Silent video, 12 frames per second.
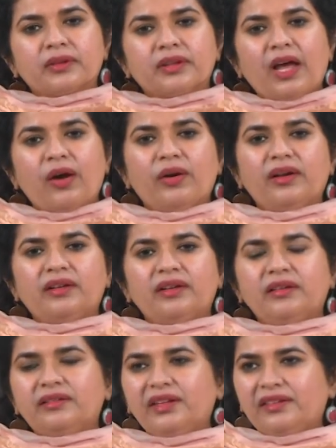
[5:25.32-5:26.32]
Now,
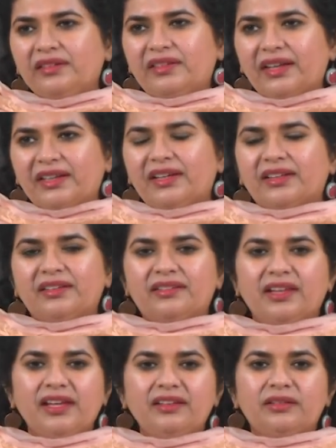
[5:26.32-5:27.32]
this is second
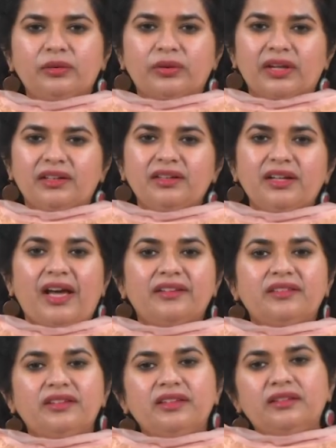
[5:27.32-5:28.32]
exercise. Look at it.
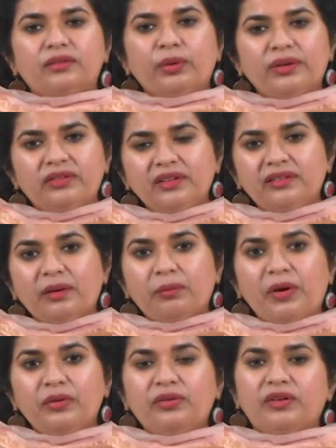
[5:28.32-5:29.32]
Answer these questions
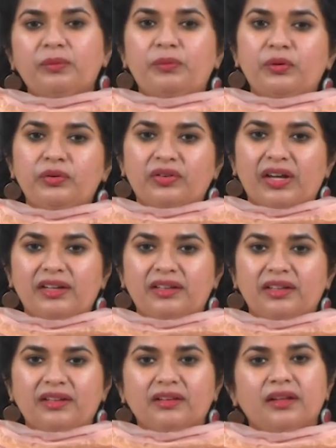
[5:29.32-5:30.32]
about report
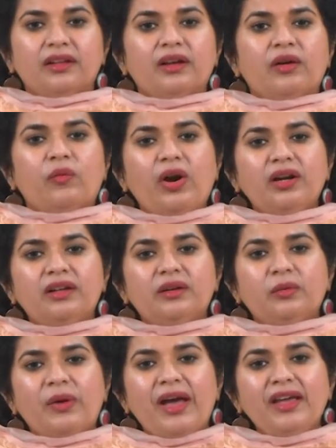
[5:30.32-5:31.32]
writing. Why
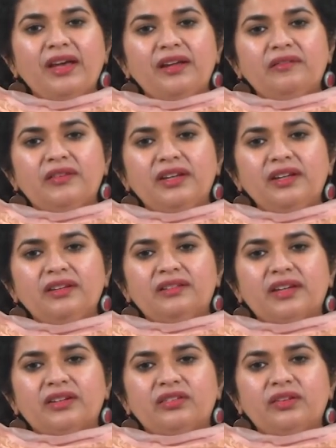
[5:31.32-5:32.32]
are various
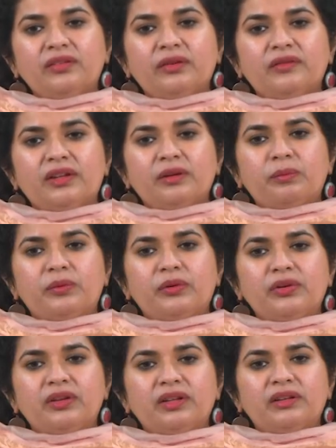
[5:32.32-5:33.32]
sections of the
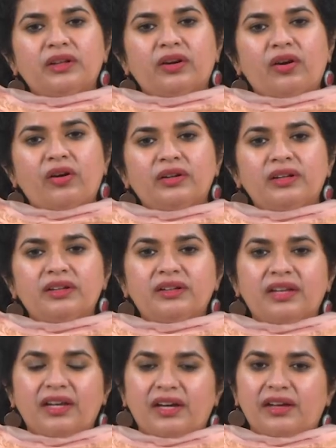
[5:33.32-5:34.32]
report in the order
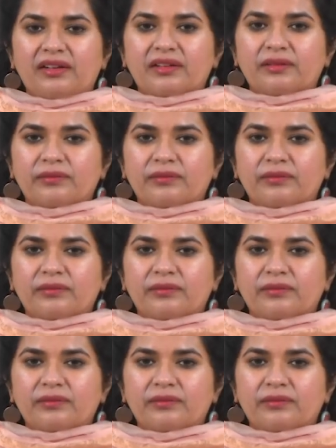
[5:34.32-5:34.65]
they are?